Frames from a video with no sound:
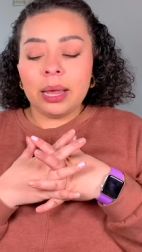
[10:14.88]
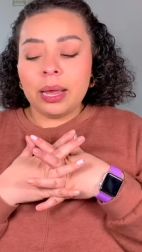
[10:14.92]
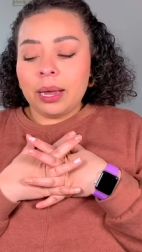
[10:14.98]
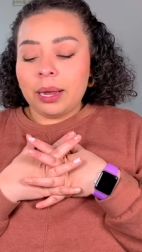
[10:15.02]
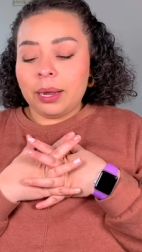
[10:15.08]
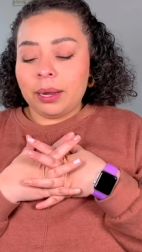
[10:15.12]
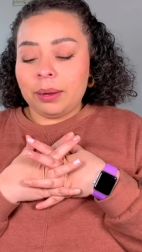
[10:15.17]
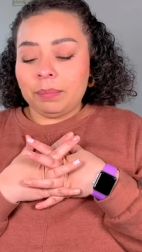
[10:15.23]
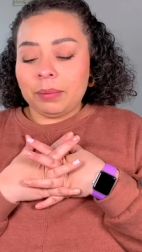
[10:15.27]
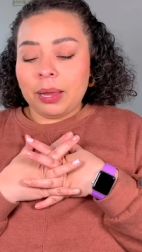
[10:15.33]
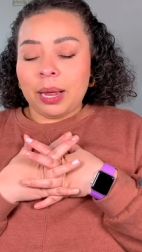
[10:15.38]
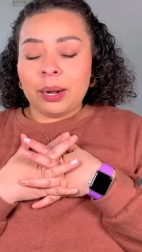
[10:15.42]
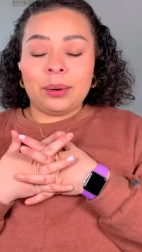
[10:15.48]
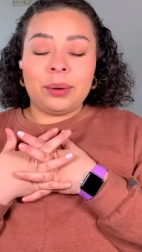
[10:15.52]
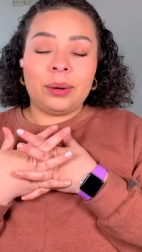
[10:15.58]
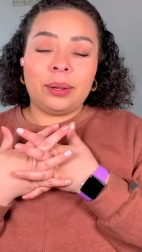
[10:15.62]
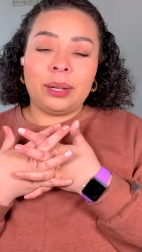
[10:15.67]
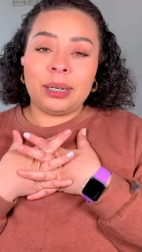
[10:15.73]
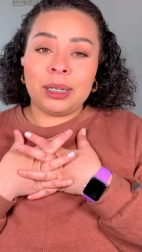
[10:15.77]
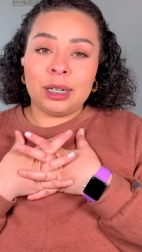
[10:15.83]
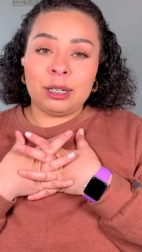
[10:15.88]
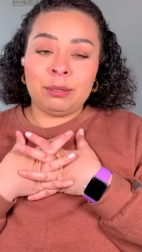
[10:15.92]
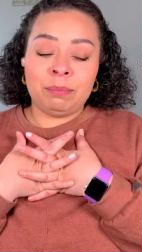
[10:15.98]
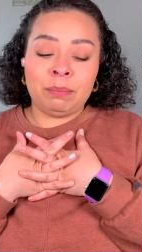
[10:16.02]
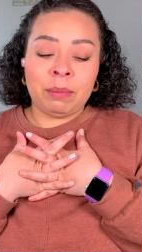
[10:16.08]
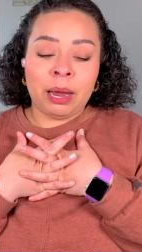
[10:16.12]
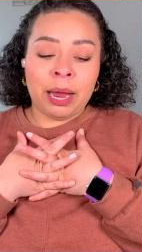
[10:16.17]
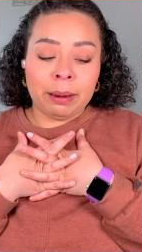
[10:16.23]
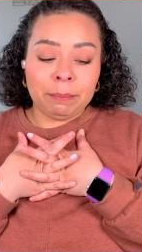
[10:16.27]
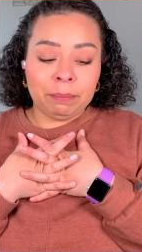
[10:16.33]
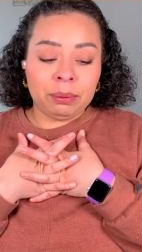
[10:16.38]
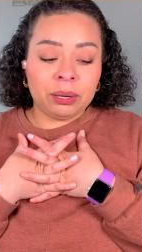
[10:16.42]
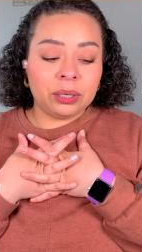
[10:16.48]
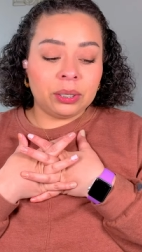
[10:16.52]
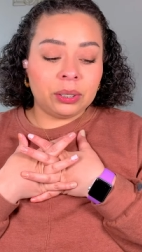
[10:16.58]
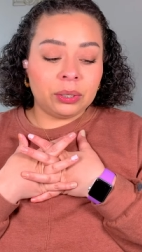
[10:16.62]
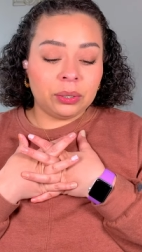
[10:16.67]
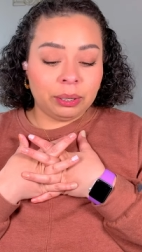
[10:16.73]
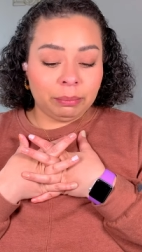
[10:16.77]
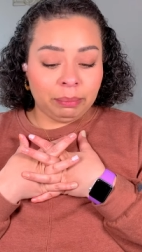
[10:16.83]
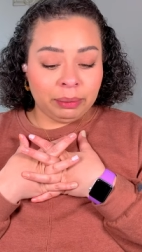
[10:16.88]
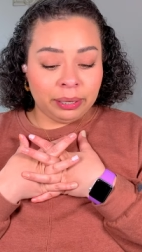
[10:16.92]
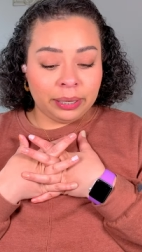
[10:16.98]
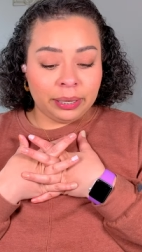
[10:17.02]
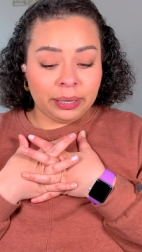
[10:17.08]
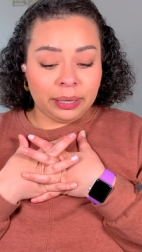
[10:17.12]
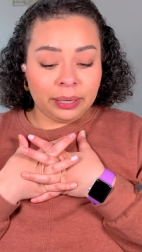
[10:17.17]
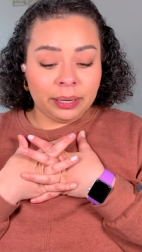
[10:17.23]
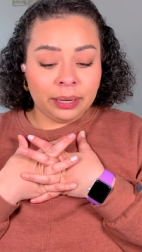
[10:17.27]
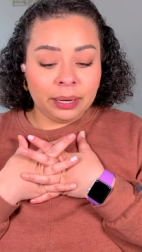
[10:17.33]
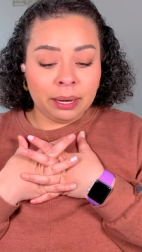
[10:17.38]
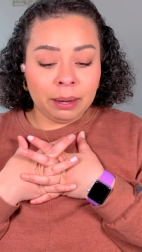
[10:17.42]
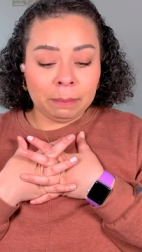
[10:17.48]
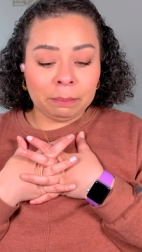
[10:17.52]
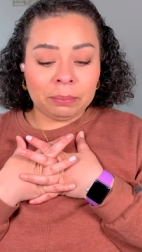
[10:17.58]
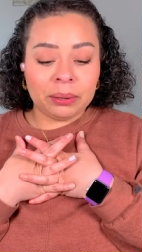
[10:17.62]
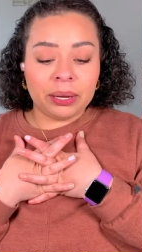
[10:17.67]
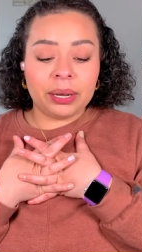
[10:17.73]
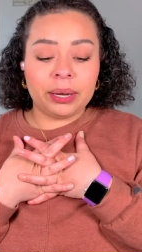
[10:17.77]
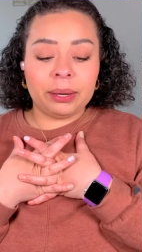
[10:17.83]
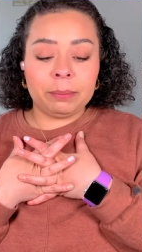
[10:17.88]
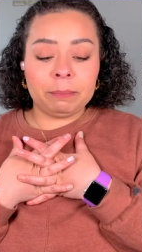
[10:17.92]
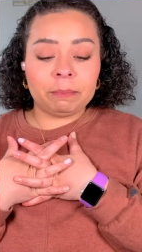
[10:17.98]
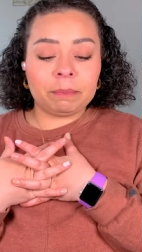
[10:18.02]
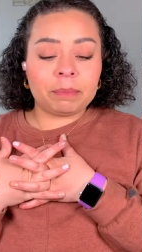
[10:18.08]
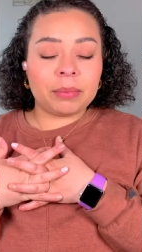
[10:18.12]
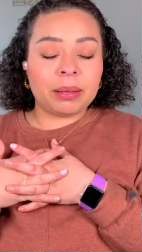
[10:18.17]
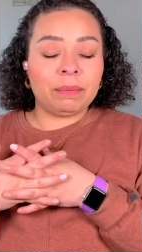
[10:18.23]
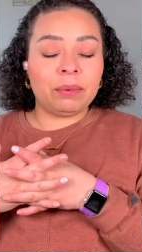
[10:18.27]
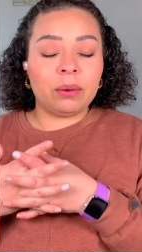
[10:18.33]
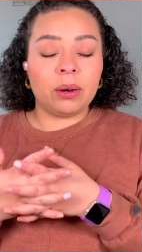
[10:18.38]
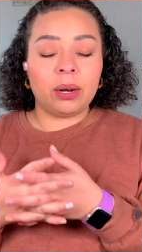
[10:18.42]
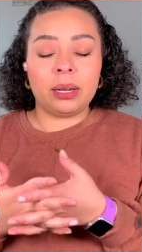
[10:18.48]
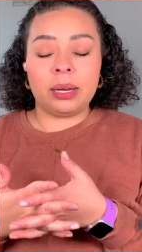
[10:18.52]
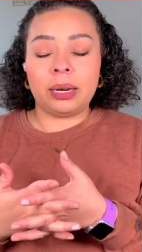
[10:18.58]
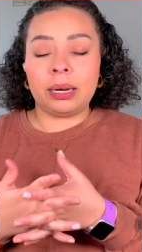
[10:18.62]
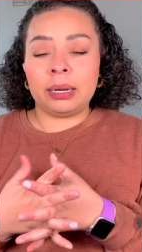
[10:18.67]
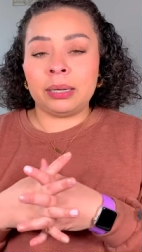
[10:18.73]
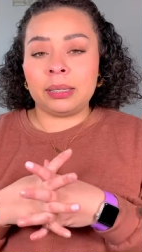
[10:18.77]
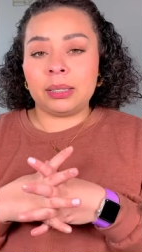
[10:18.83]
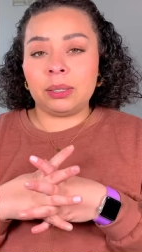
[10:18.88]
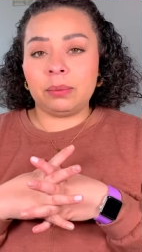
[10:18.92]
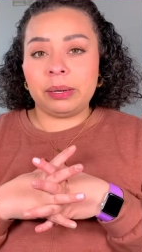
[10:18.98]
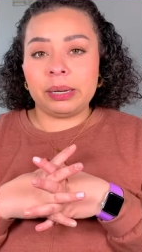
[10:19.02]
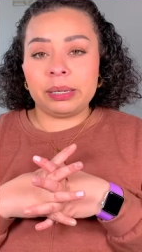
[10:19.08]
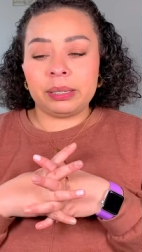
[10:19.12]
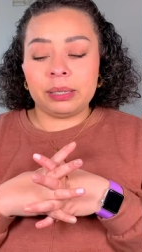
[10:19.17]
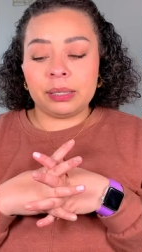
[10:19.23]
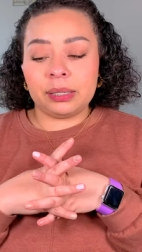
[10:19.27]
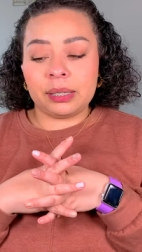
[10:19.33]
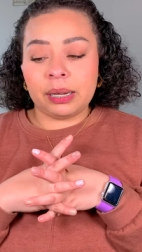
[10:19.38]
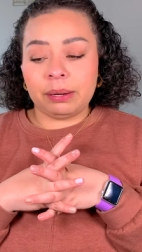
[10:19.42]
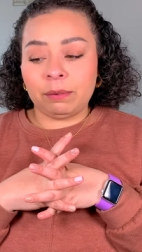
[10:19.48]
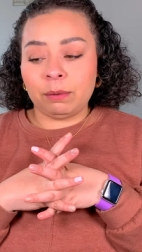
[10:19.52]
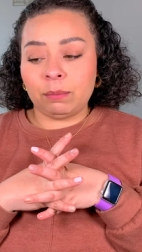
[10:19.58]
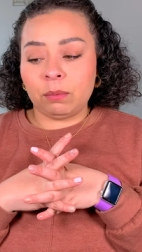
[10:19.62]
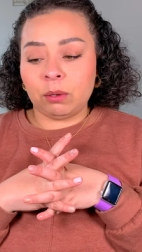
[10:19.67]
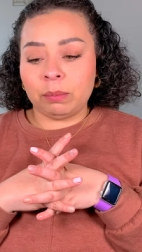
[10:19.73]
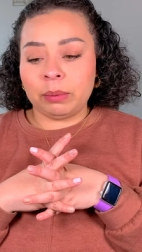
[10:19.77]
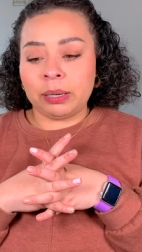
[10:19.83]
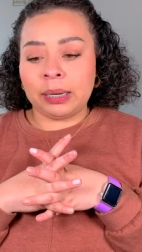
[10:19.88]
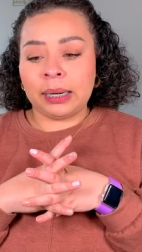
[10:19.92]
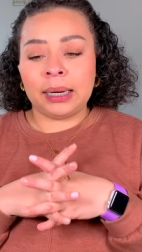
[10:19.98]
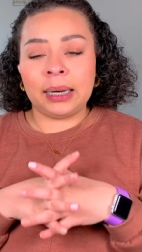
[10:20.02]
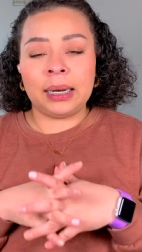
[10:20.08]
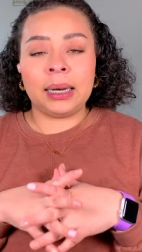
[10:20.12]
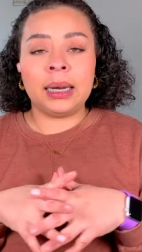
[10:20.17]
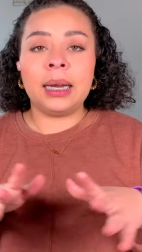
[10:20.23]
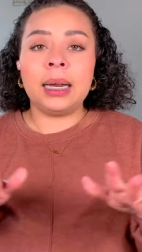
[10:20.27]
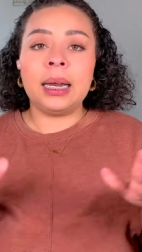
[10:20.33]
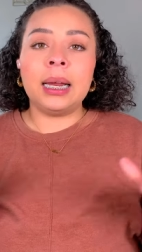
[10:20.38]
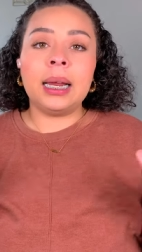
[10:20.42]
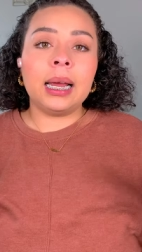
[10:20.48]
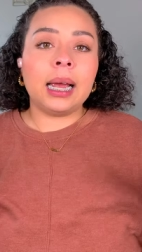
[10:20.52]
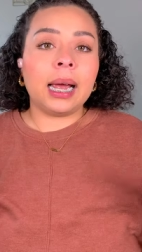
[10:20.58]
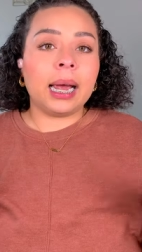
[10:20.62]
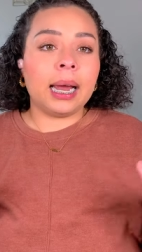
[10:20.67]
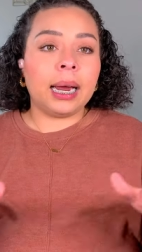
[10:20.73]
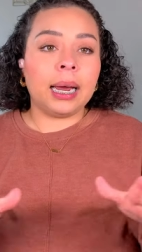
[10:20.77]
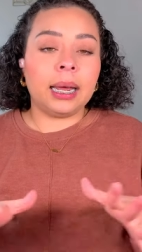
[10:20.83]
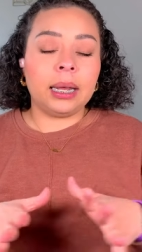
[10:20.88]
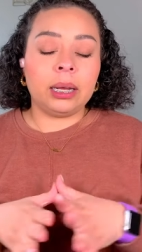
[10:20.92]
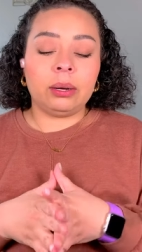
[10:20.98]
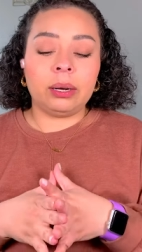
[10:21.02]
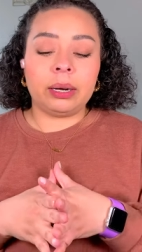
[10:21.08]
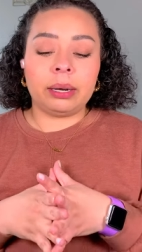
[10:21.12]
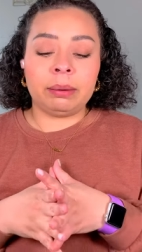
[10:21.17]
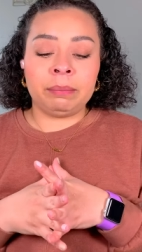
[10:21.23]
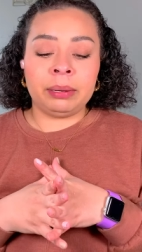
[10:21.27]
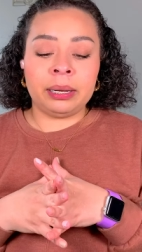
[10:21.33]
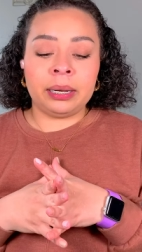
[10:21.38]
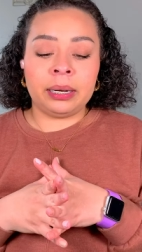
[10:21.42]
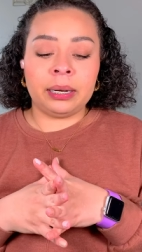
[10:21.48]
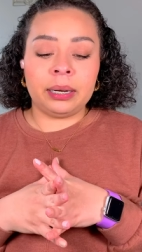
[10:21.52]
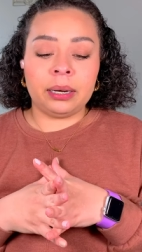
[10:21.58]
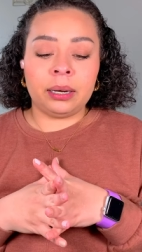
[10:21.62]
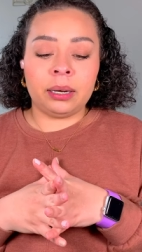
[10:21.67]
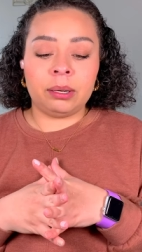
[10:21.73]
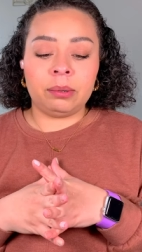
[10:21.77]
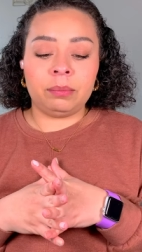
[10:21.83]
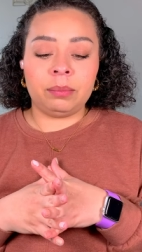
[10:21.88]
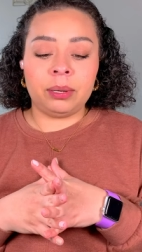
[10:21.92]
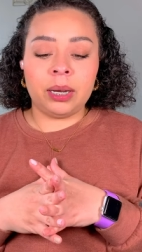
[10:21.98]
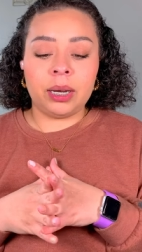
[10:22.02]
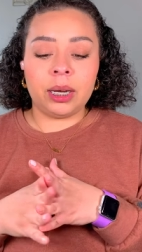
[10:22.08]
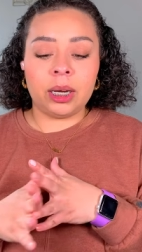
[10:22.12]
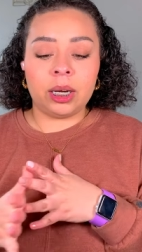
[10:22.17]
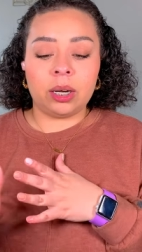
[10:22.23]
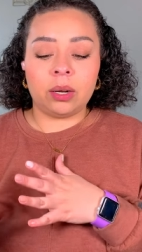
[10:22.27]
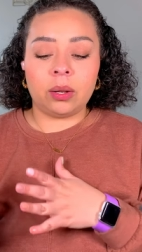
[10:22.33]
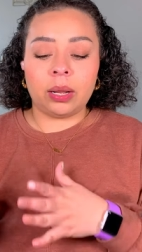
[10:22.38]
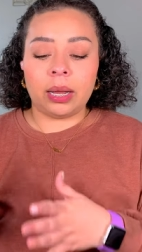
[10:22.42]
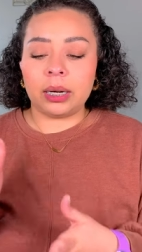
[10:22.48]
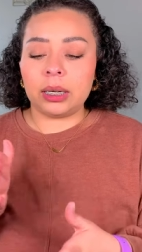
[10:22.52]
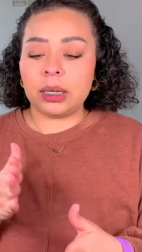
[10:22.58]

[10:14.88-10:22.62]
I don't know, that's just my personal opinion, but if you are looking into ways to saving more money, I highly recommend, you know,